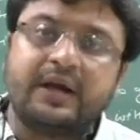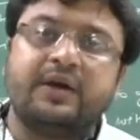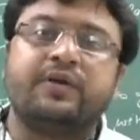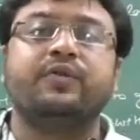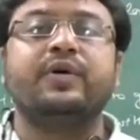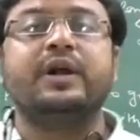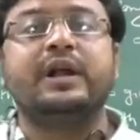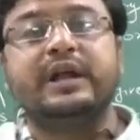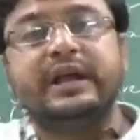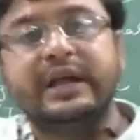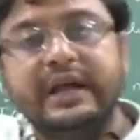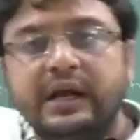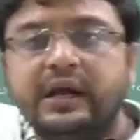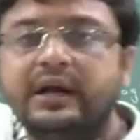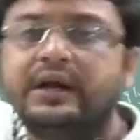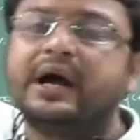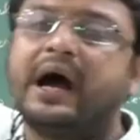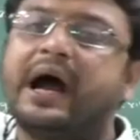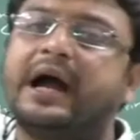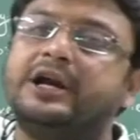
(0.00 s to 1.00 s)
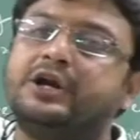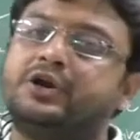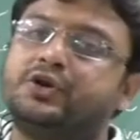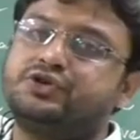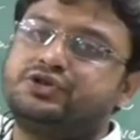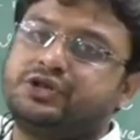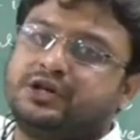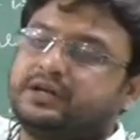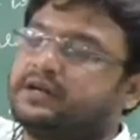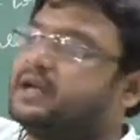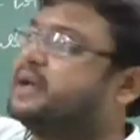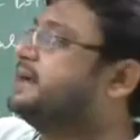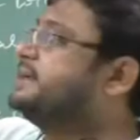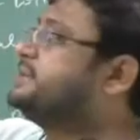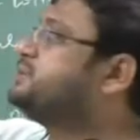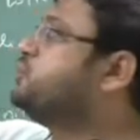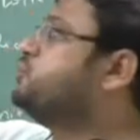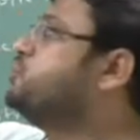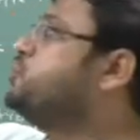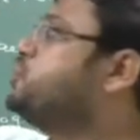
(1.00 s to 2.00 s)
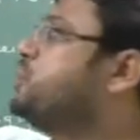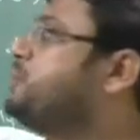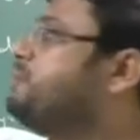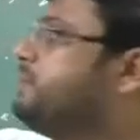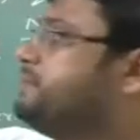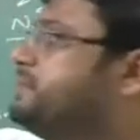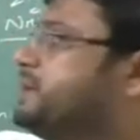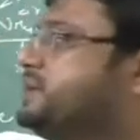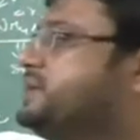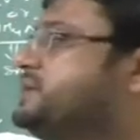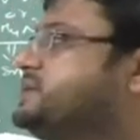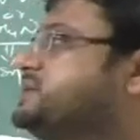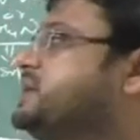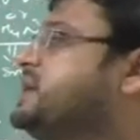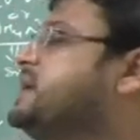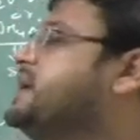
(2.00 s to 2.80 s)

will yield hydrogen gas. So you have to remember this,